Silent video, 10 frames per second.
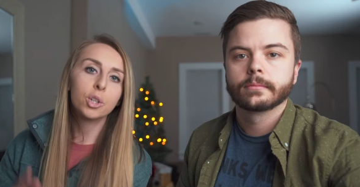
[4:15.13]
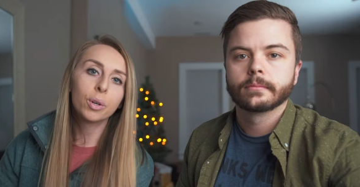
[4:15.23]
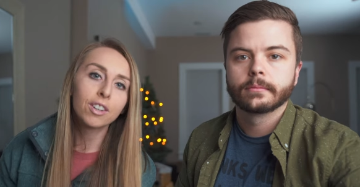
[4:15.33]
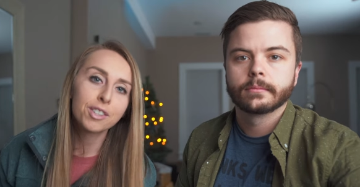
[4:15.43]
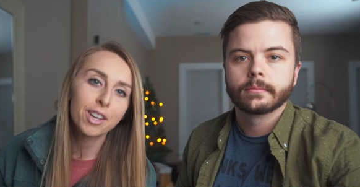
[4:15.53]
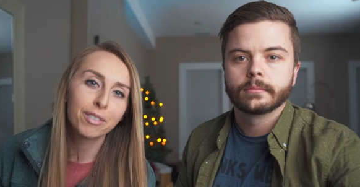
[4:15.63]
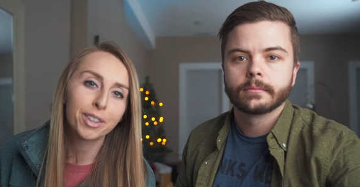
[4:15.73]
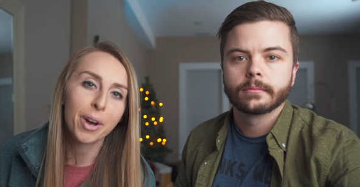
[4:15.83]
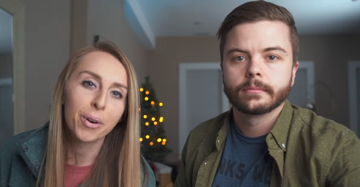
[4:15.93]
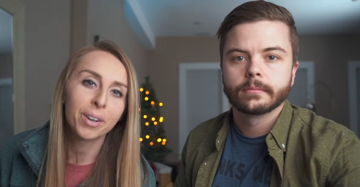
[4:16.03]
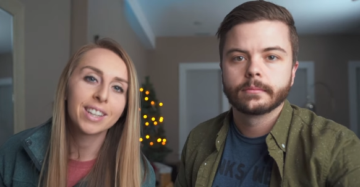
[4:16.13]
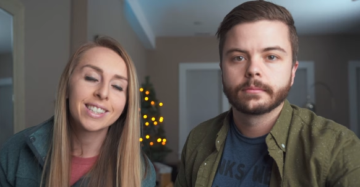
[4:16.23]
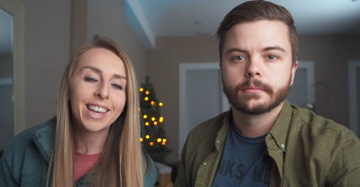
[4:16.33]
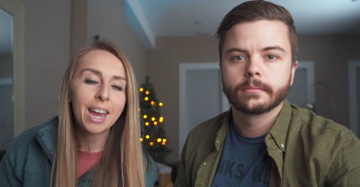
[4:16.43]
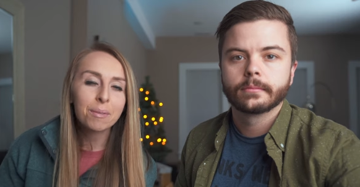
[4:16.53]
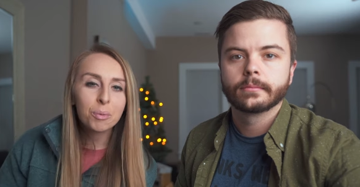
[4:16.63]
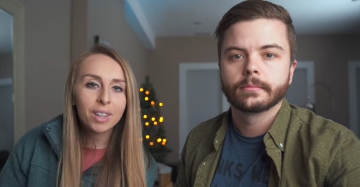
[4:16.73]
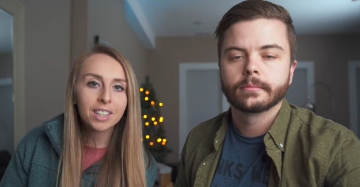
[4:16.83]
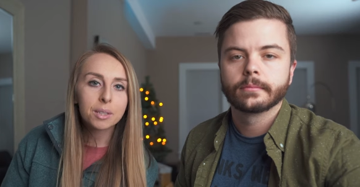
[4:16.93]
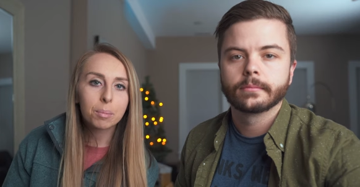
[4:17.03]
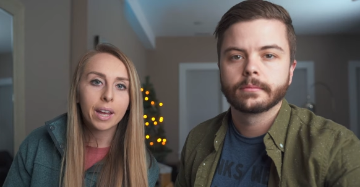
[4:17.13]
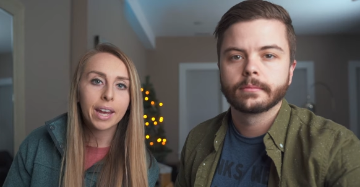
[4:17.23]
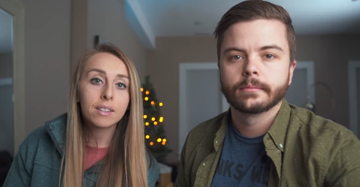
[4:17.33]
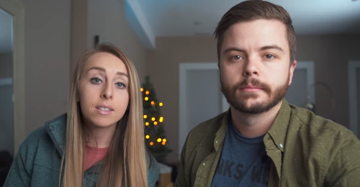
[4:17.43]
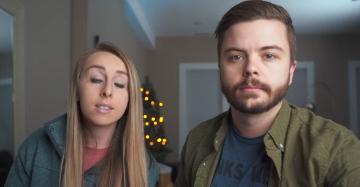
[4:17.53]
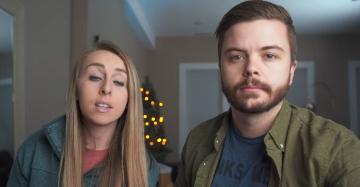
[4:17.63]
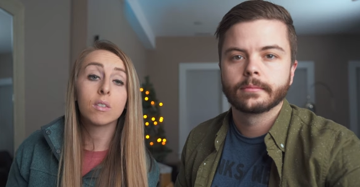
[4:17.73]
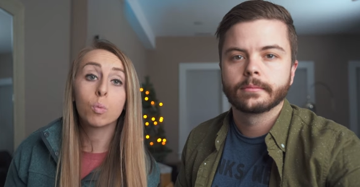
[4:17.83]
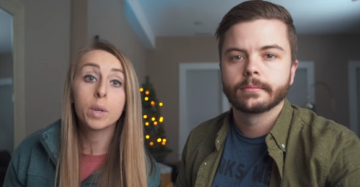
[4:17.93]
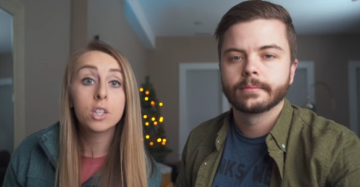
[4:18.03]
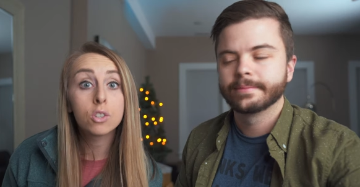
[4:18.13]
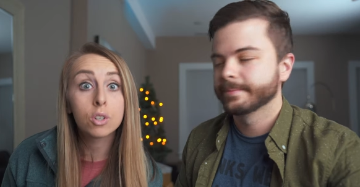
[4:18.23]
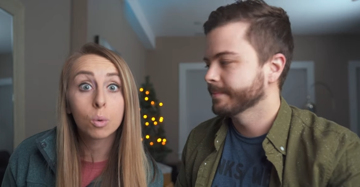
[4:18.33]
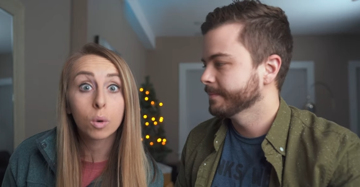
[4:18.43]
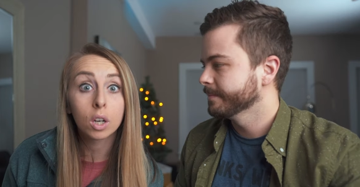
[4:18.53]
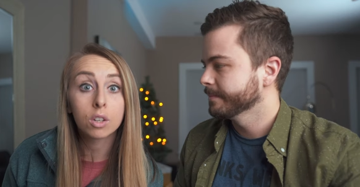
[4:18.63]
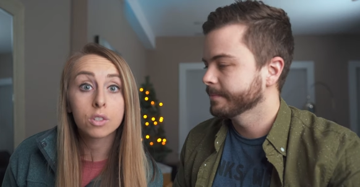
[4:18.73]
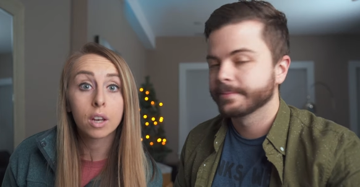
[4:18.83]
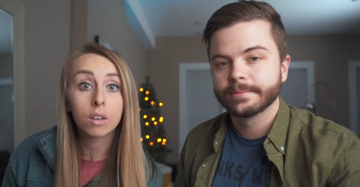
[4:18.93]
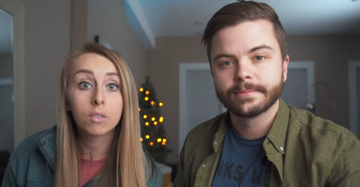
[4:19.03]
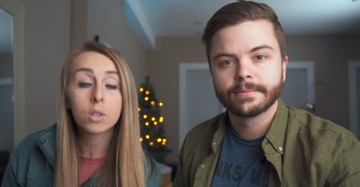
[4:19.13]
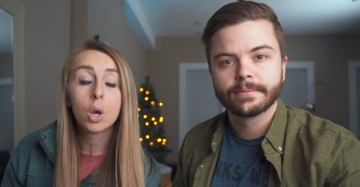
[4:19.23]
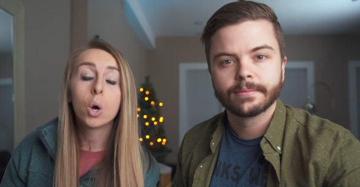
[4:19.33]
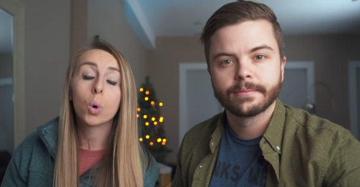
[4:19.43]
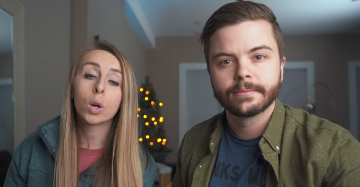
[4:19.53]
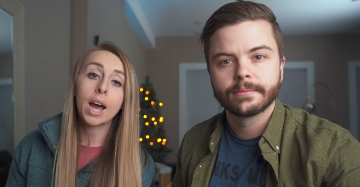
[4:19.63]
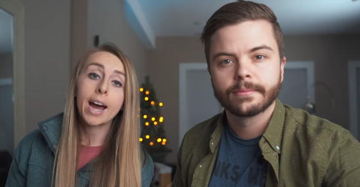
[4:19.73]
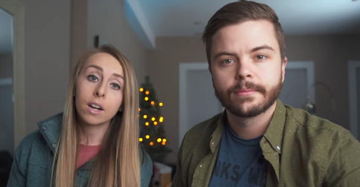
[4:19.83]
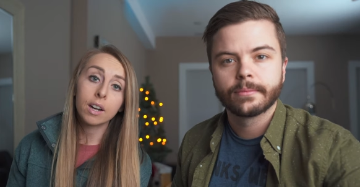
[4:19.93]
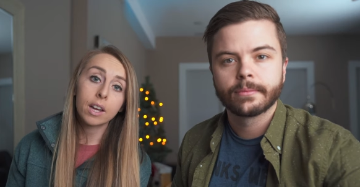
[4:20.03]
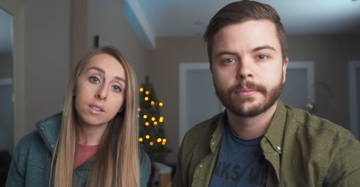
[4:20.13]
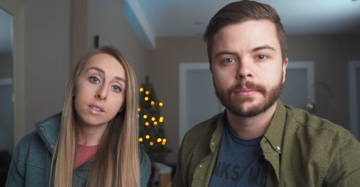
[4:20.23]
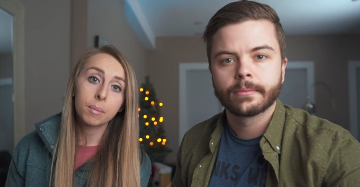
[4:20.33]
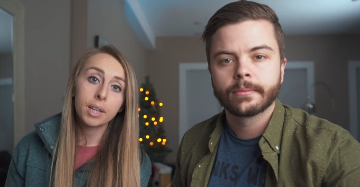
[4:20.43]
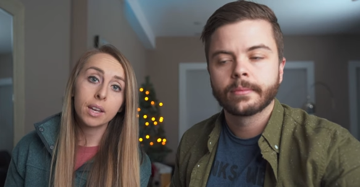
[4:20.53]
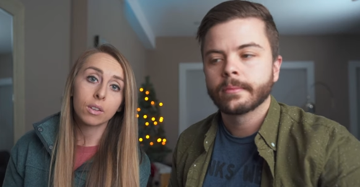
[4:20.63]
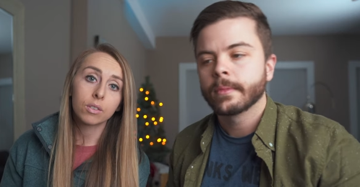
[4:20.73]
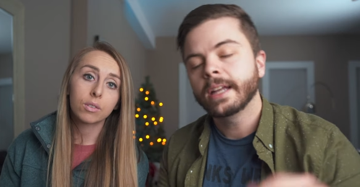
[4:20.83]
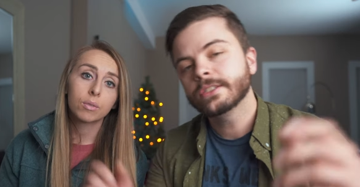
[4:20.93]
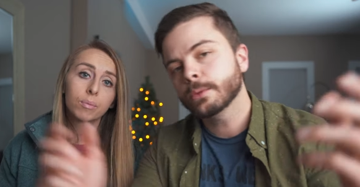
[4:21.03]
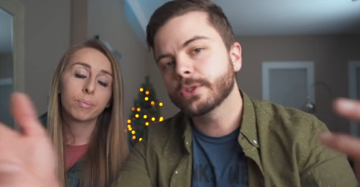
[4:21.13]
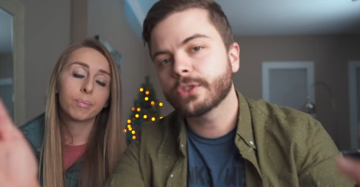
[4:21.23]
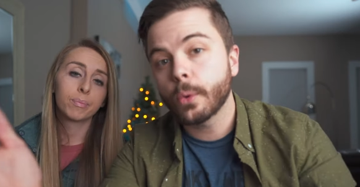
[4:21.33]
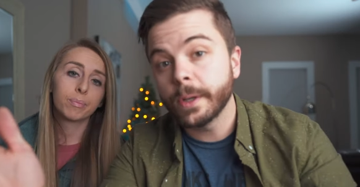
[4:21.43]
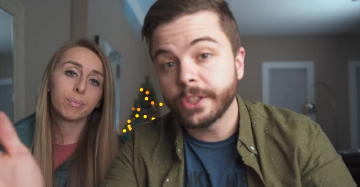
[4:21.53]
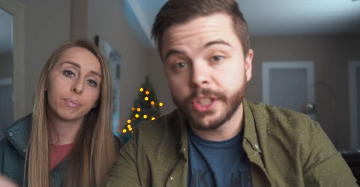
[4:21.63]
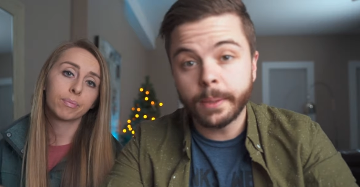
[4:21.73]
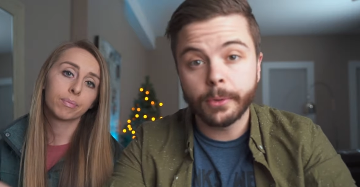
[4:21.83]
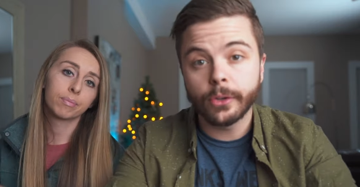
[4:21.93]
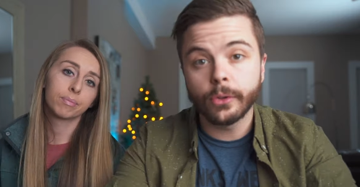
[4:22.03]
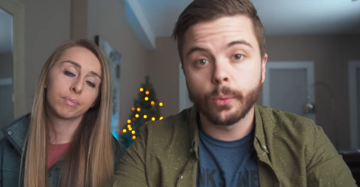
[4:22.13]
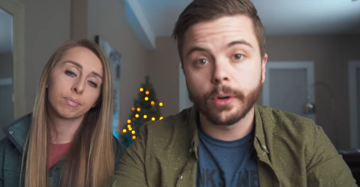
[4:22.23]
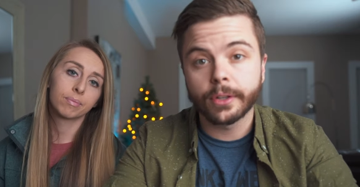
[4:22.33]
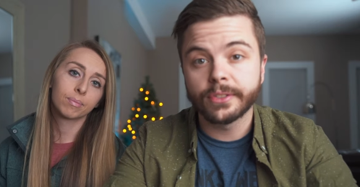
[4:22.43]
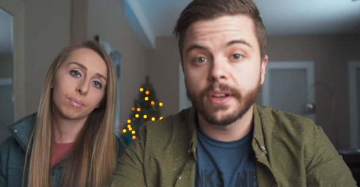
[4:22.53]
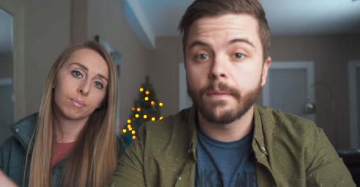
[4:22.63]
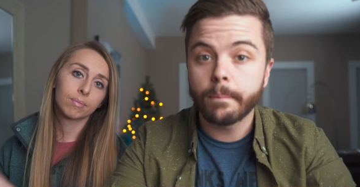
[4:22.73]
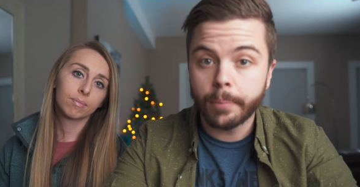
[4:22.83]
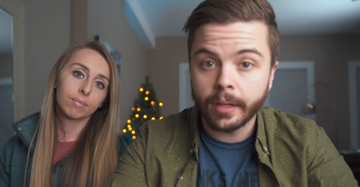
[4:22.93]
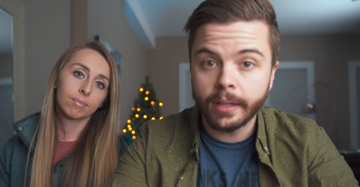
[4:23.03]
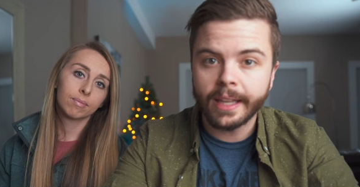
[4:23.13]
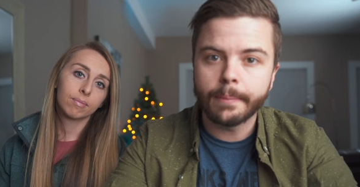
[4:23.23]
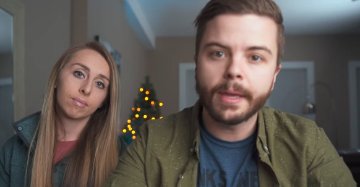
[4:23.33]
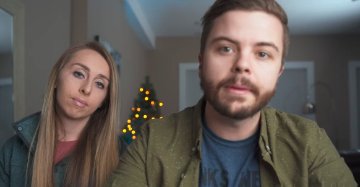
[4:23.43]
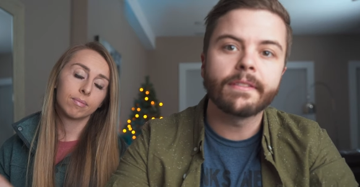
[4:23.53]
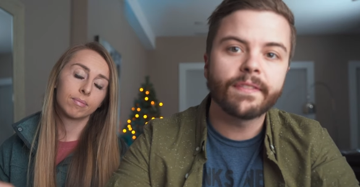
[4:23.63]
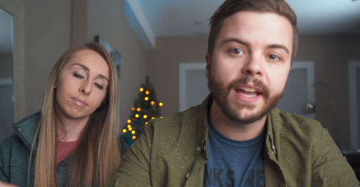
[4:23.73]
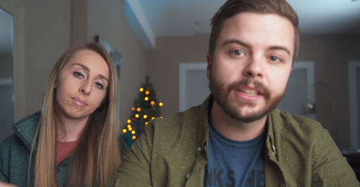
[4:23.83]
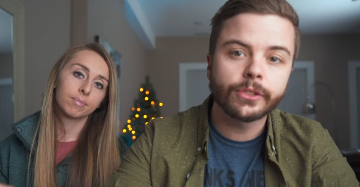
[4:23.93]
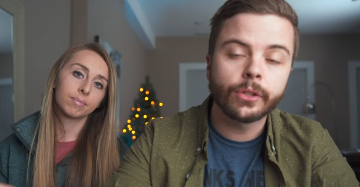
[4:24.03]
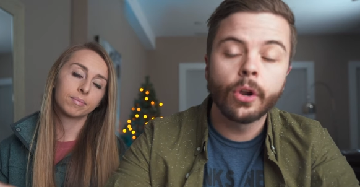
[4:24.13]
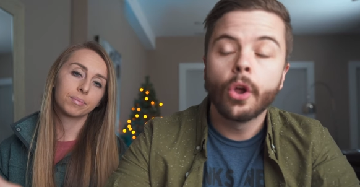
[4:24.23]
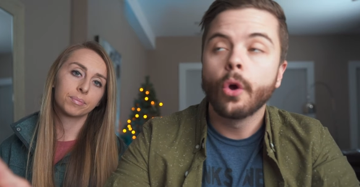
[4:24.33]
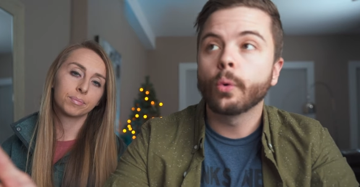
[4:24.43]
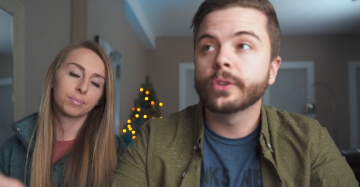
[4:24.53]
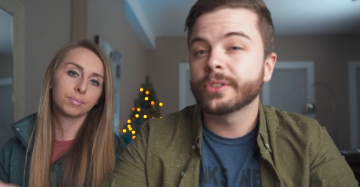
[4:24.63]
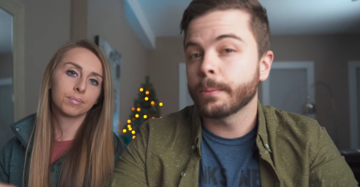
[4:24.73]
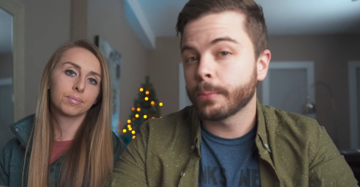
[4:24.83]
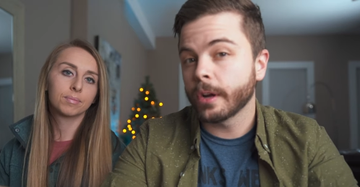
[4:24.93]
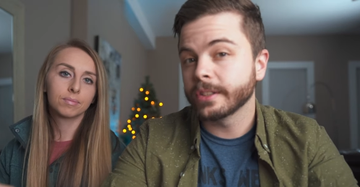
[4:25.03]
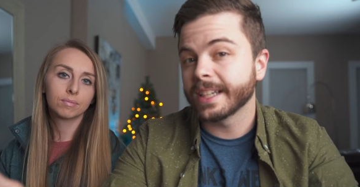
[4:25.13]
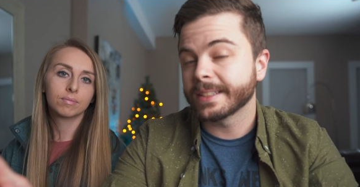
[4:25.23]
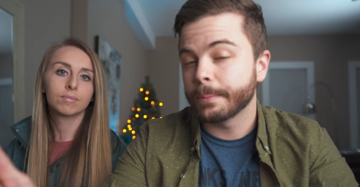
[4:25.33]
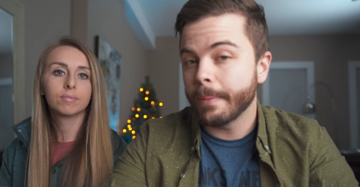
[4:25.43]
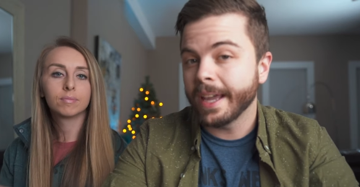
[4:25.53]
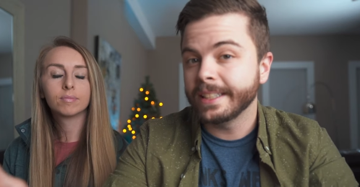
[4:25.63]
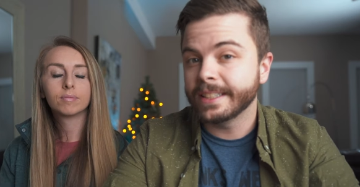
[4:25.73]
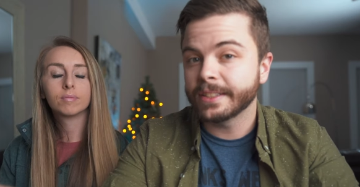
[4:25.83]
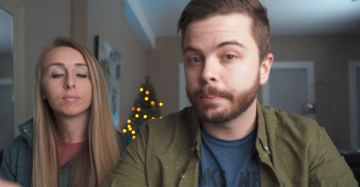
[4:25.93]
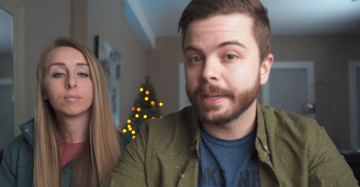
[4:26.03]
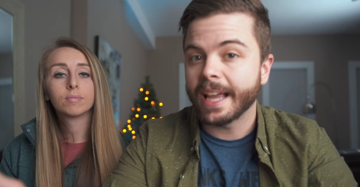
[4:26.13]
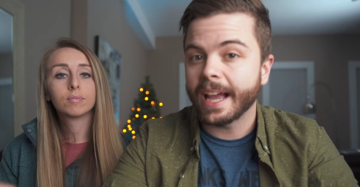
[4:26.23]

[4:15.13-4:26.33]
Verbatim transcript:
Speaker 1: Do it yourself or don't. It's a game that we like to play to see if we should do the work ourselves or to hire it out to somebody else. It's
Speaker 2: almost always cheaper to do the work yourself, but it may be faster or some projects may just be